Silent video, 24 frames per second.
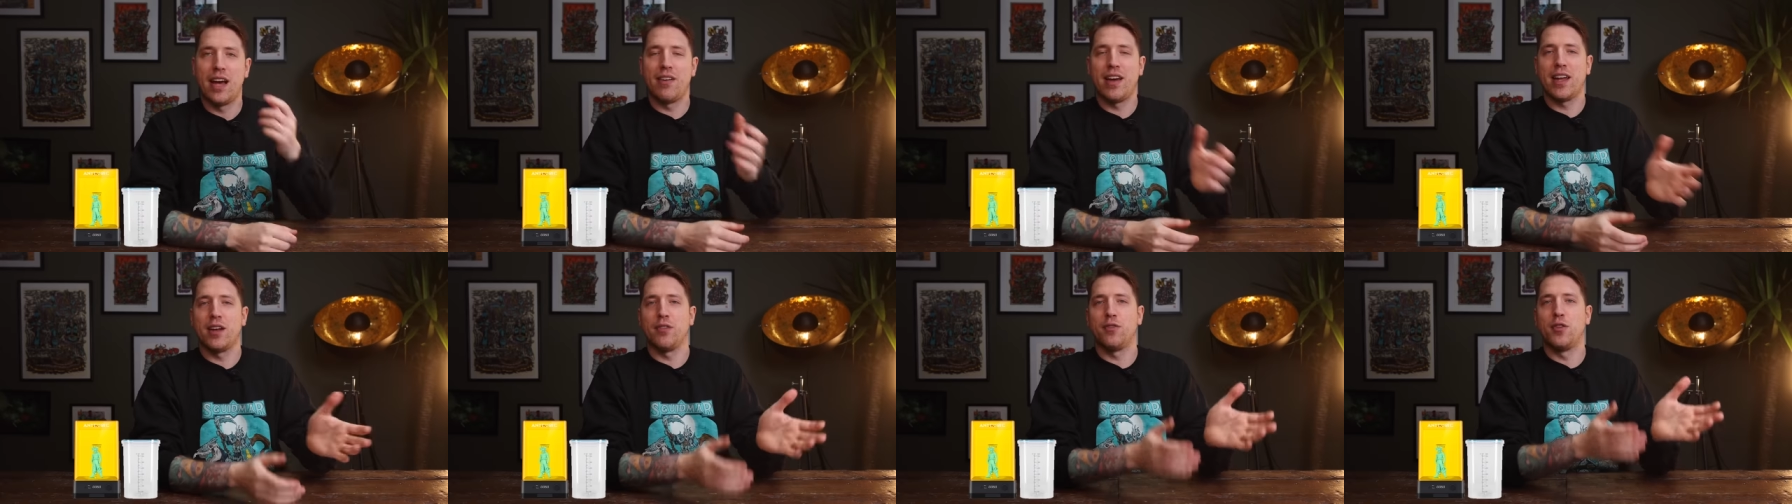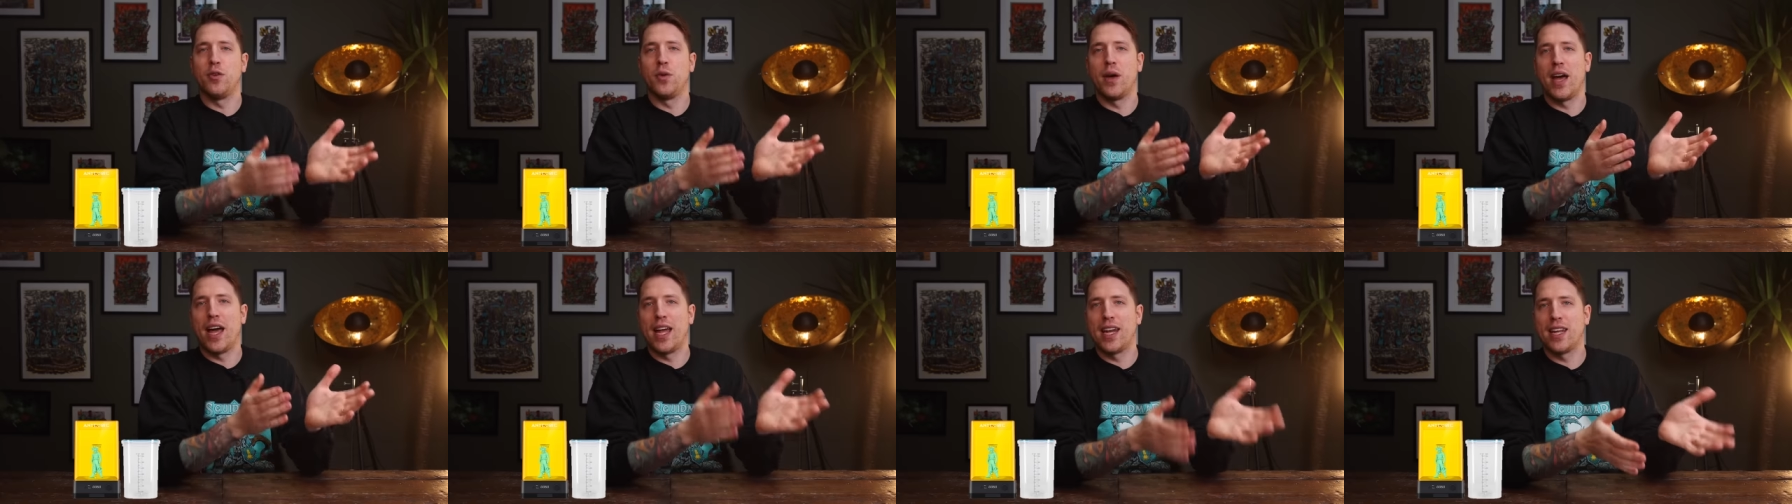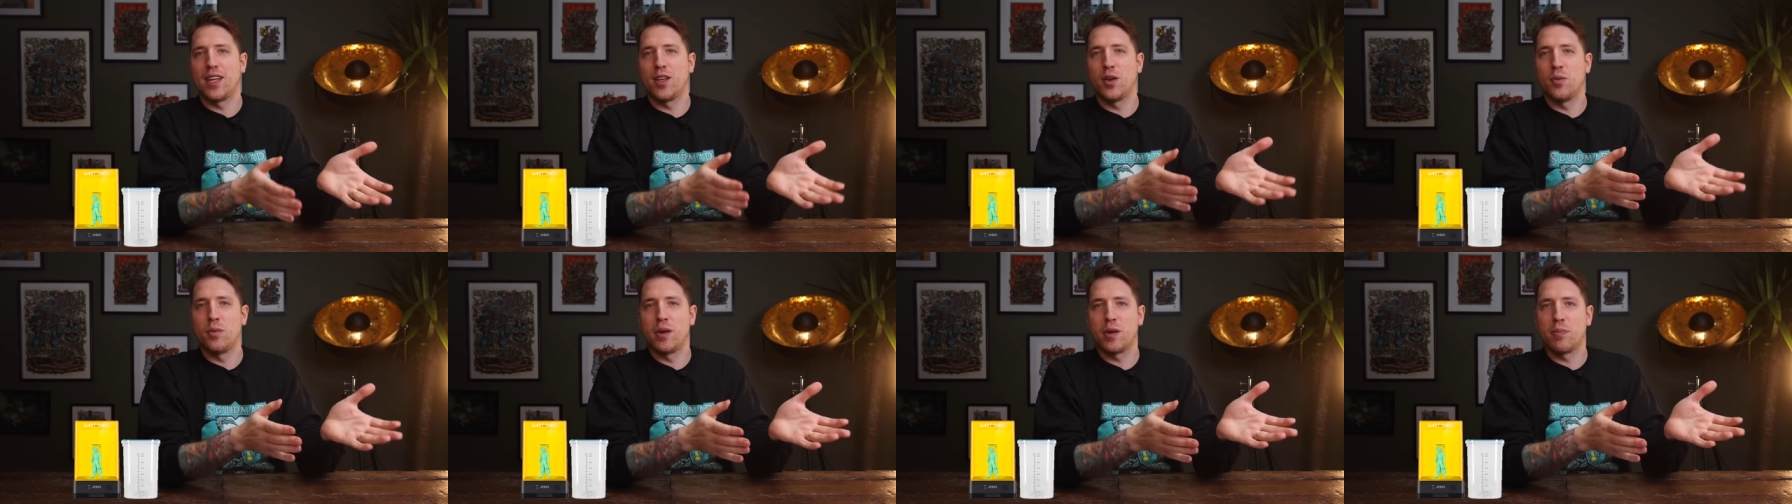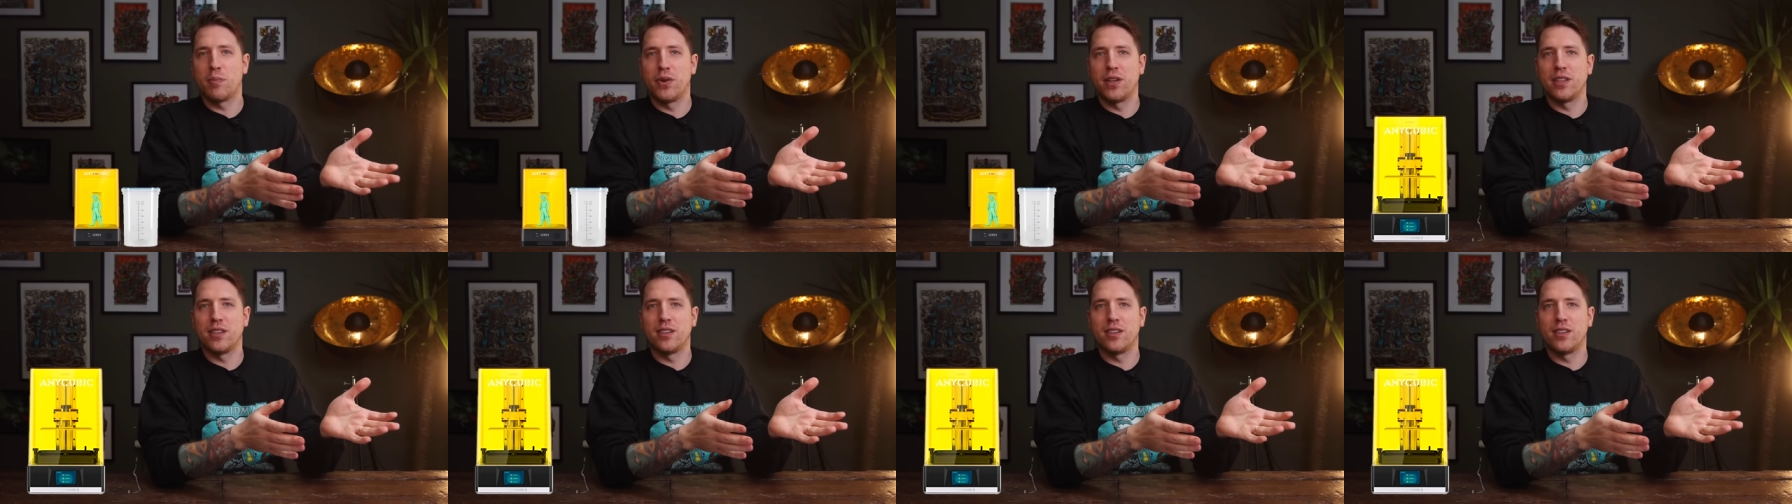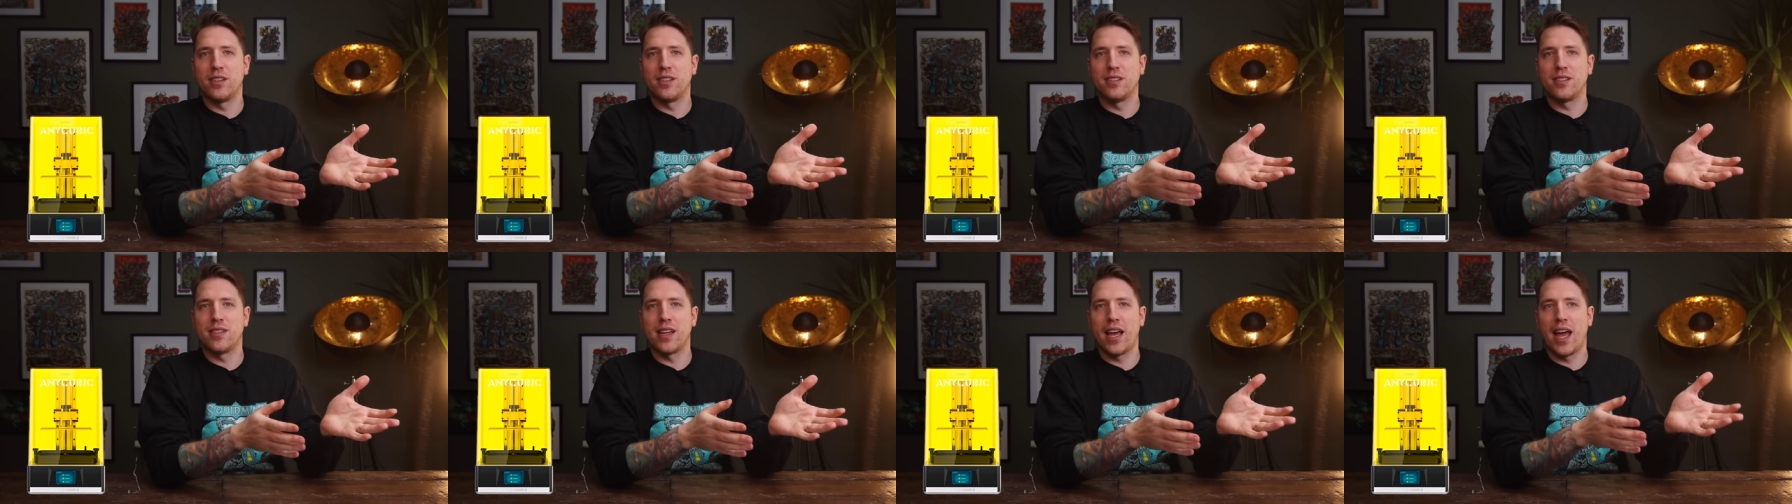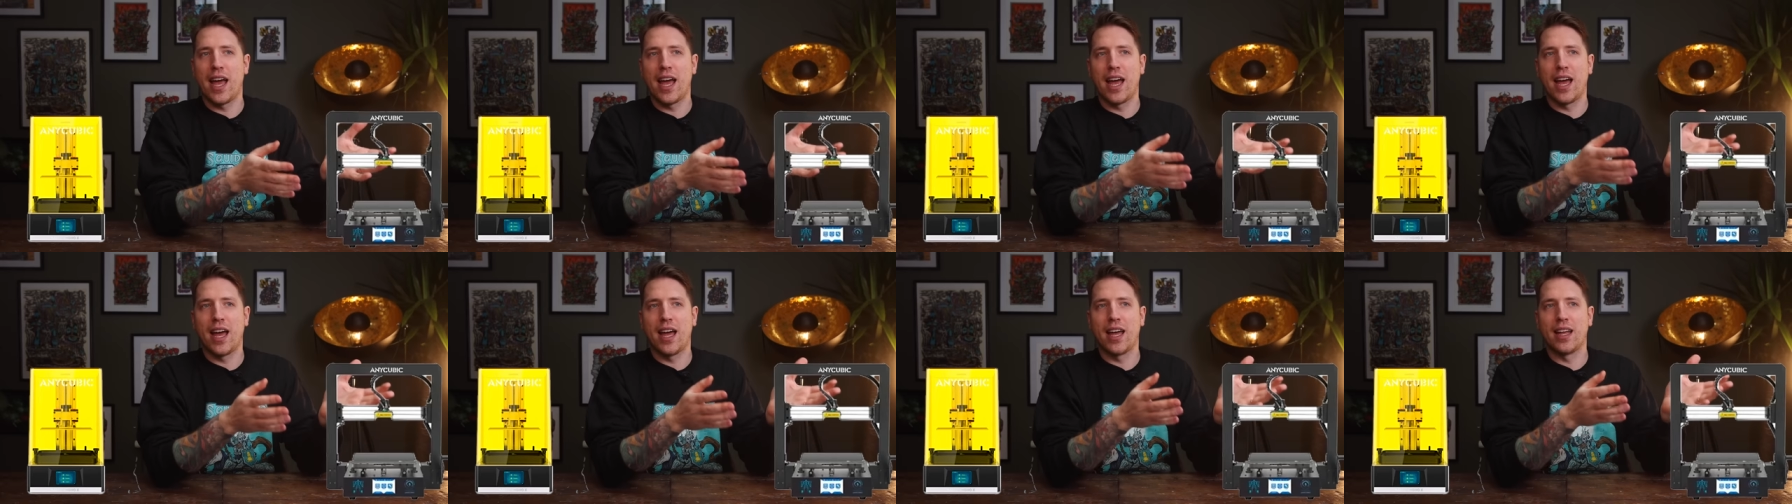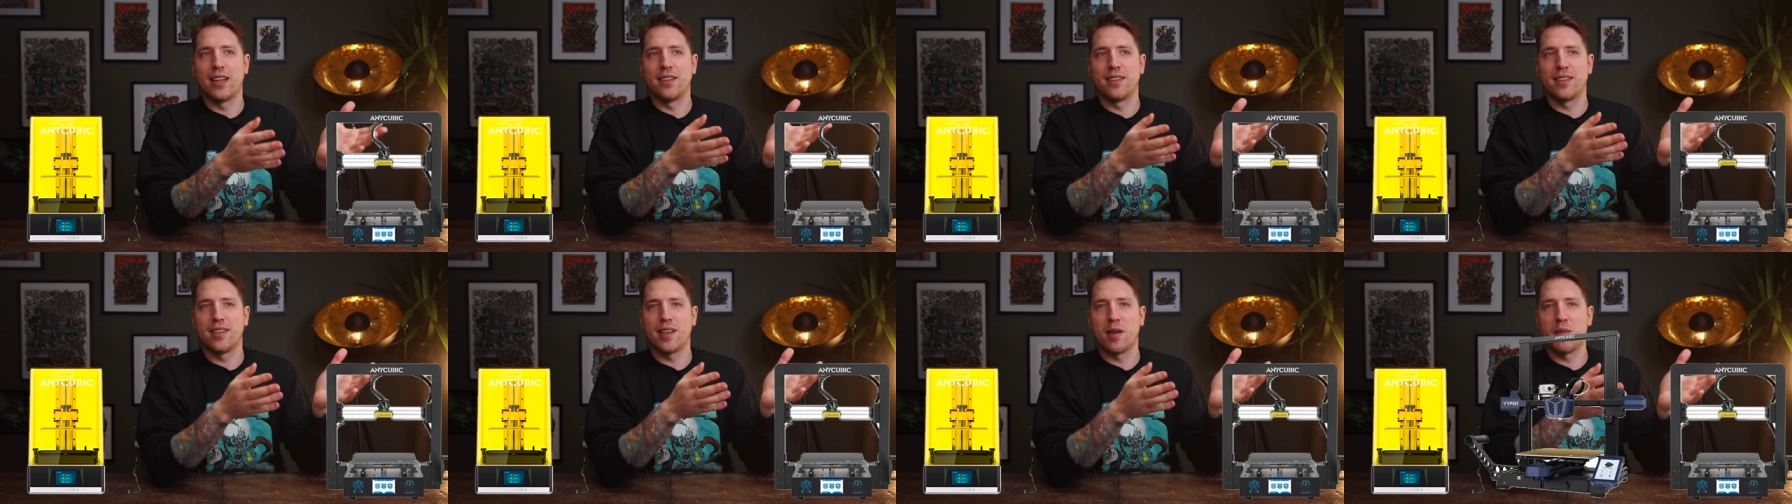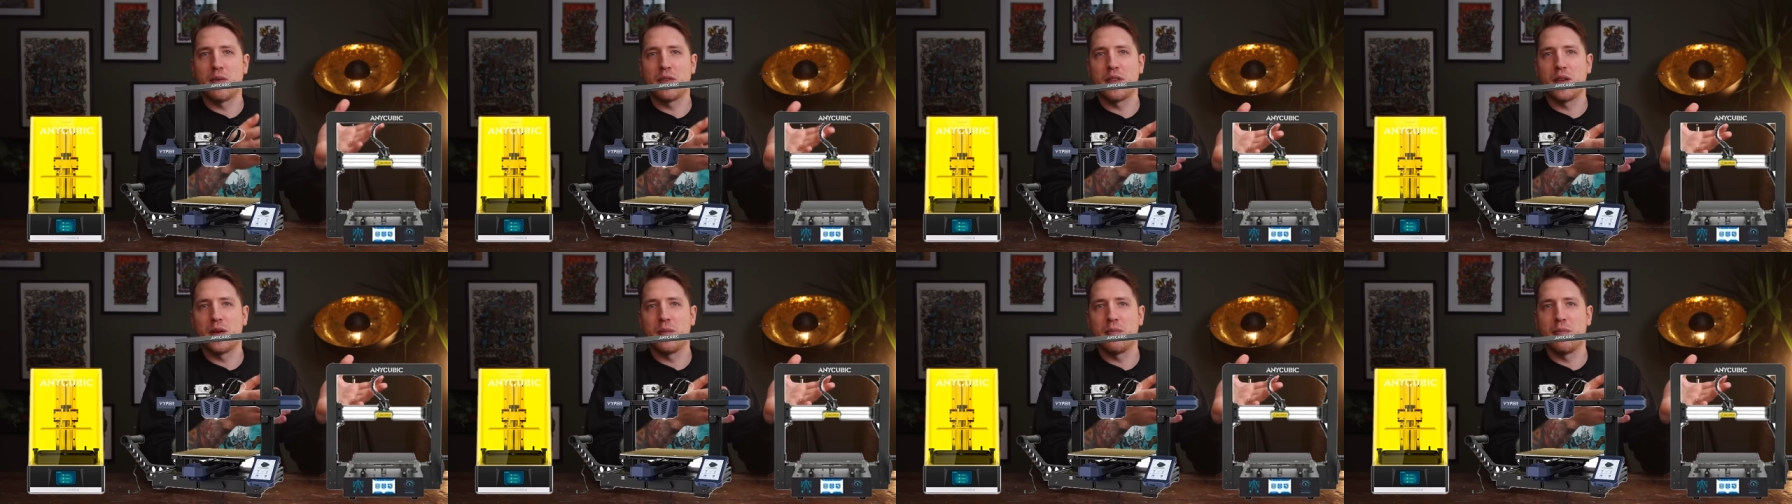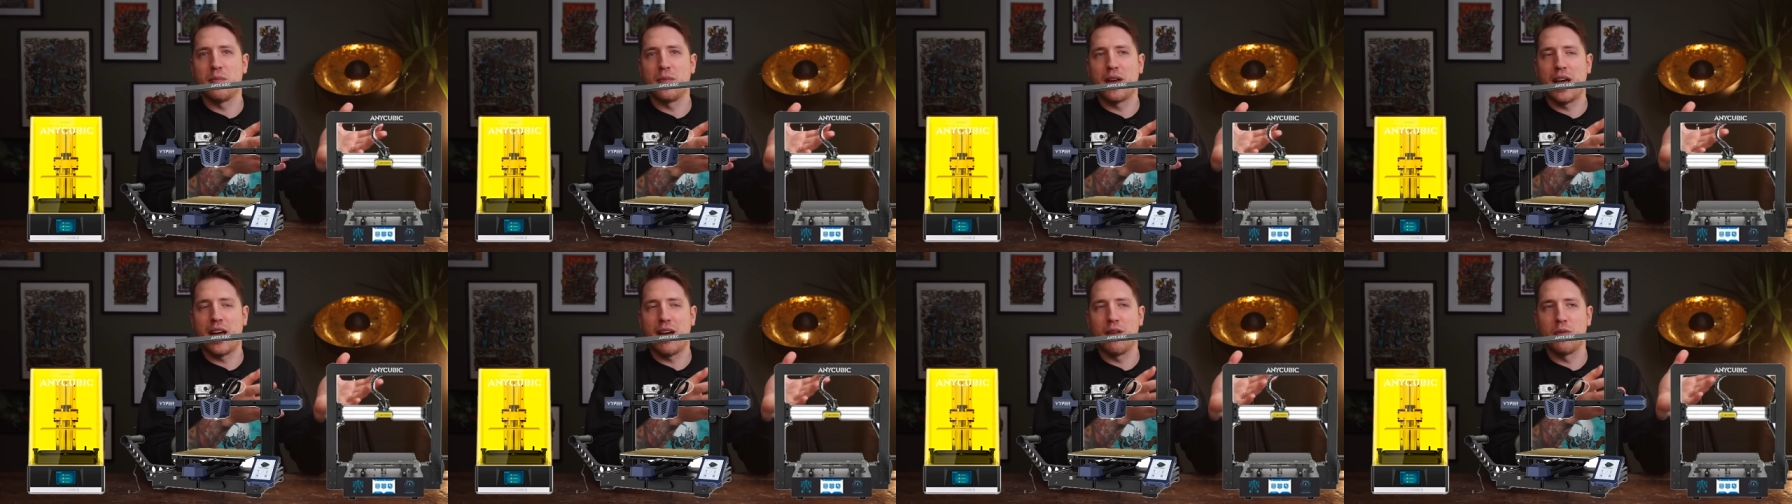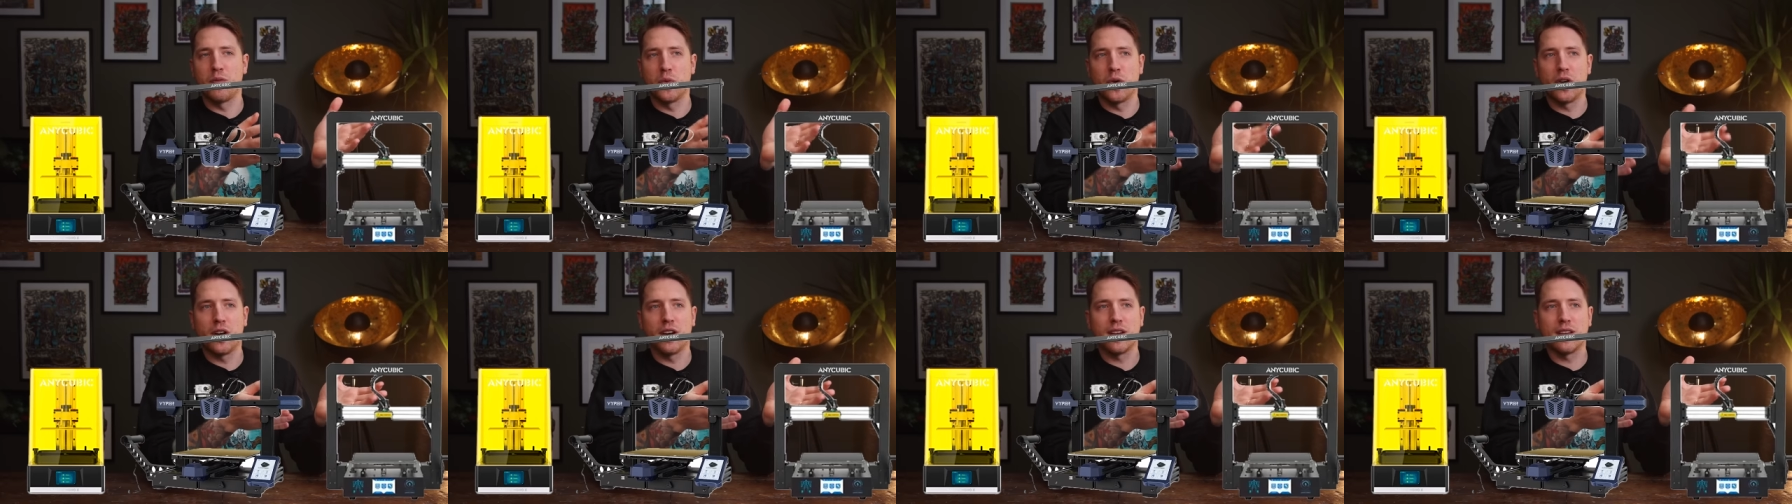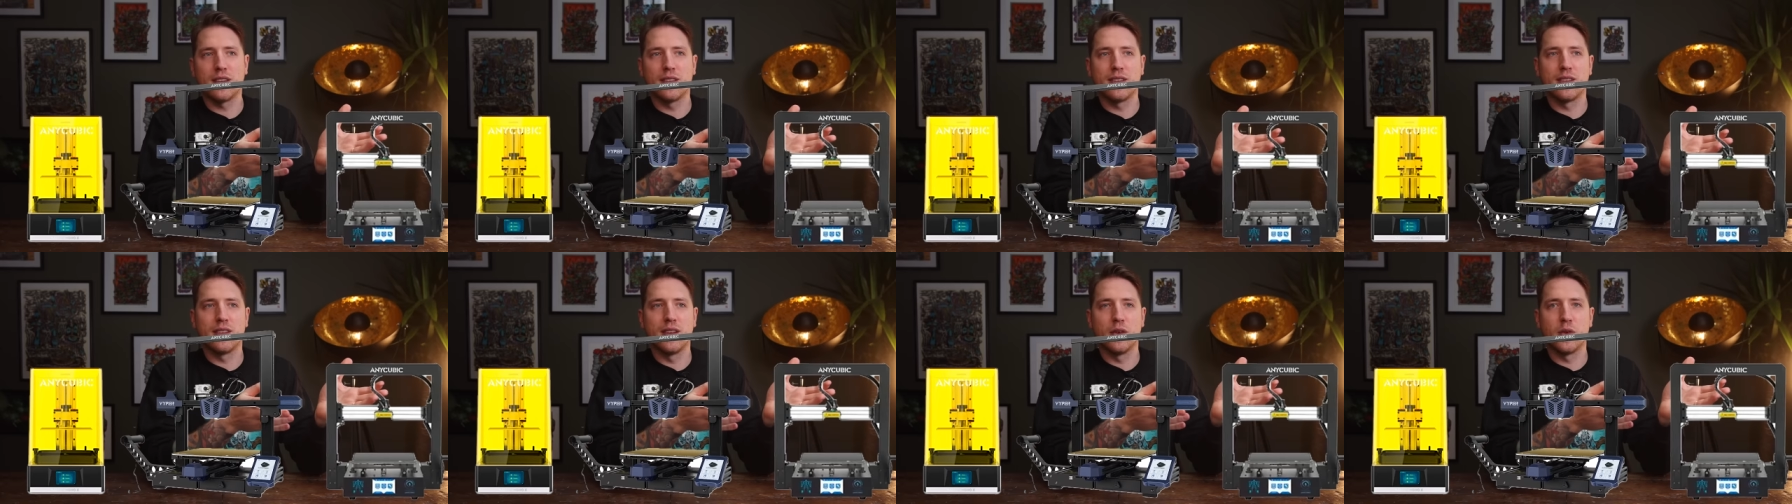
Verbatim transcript: I've had a few Anycubic printers and some of them have worked.